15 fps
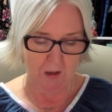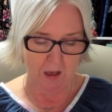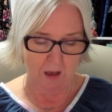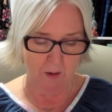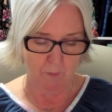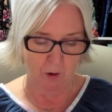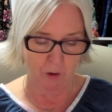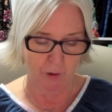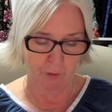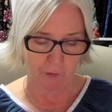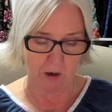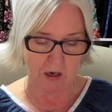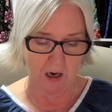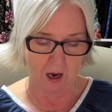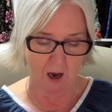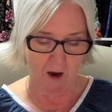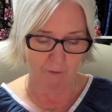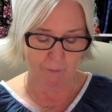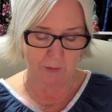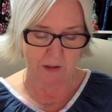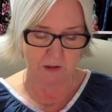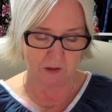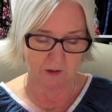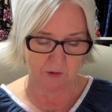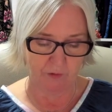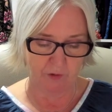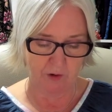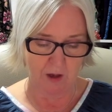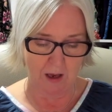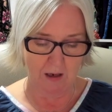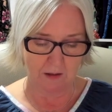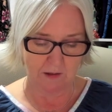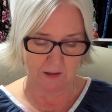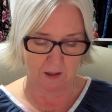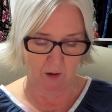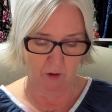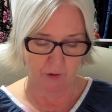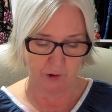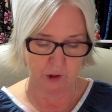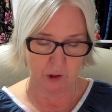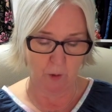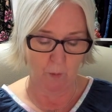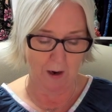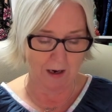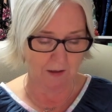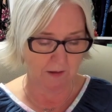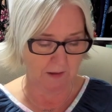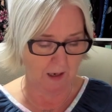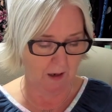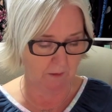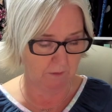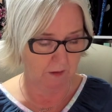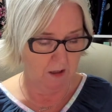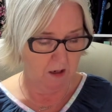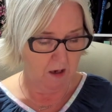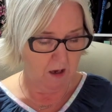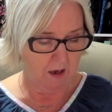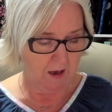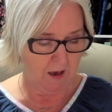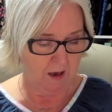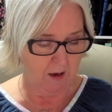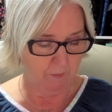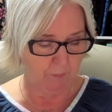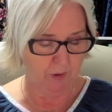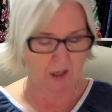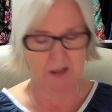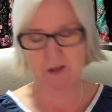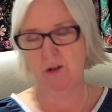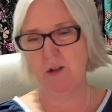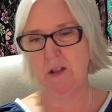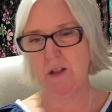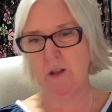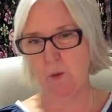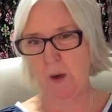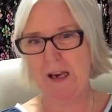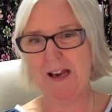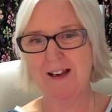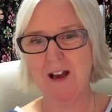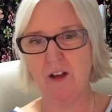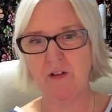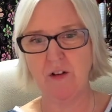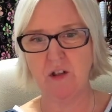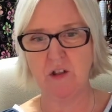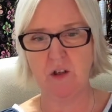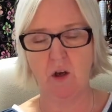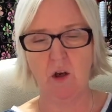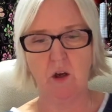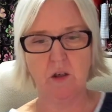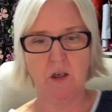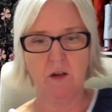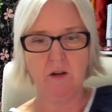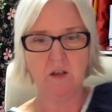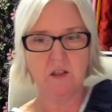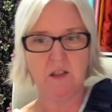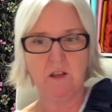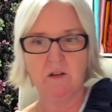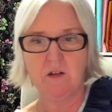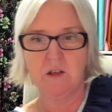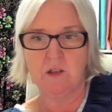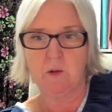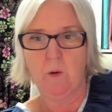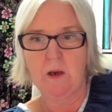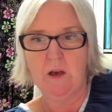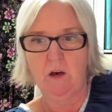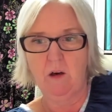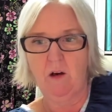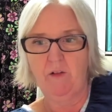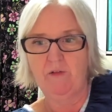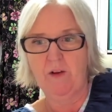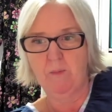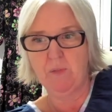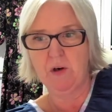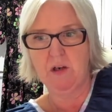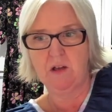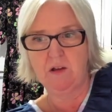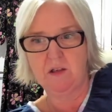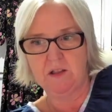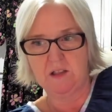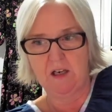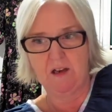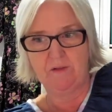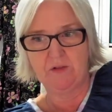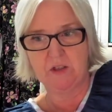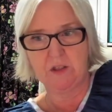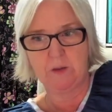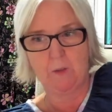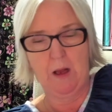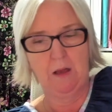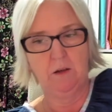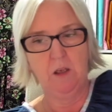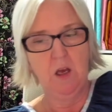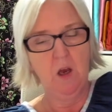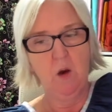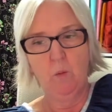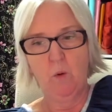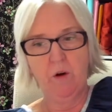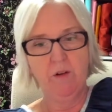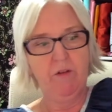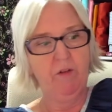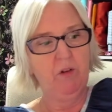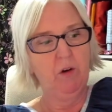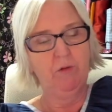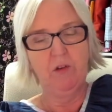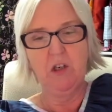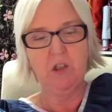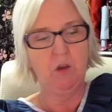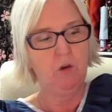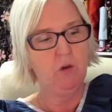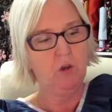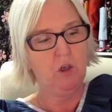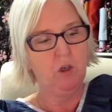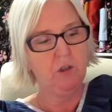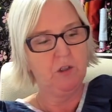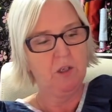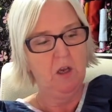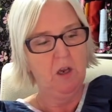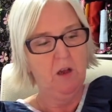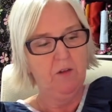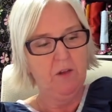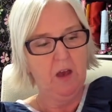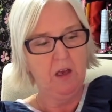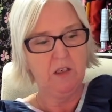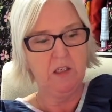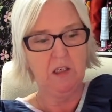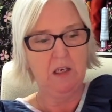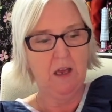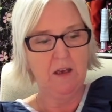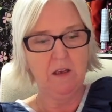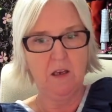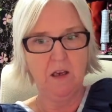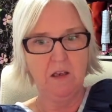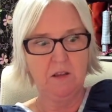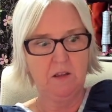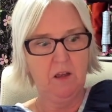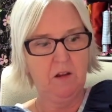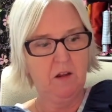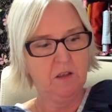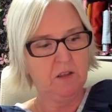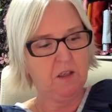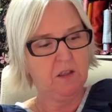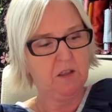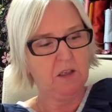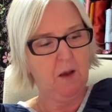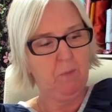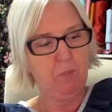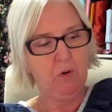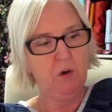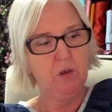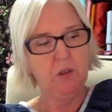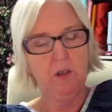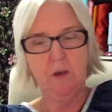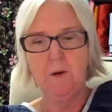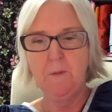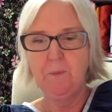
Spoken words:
and 3.5 meters for the XL or the 2XL. But that's because it's quite a gathered skirt. And there's quite a lot of fabric in the sleeves as well. One of the lovely touches that I did like is that there's a separate